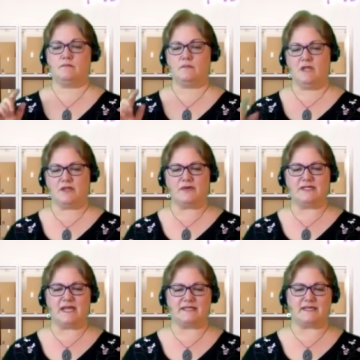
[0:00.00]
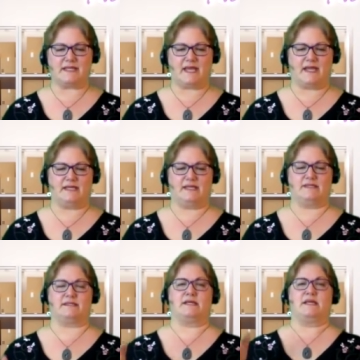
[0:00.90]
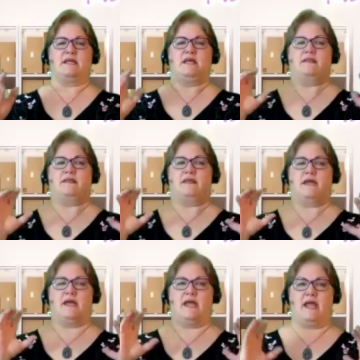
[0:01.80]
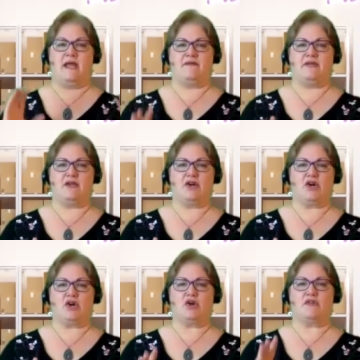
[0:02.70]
The reason I say that is the heavier the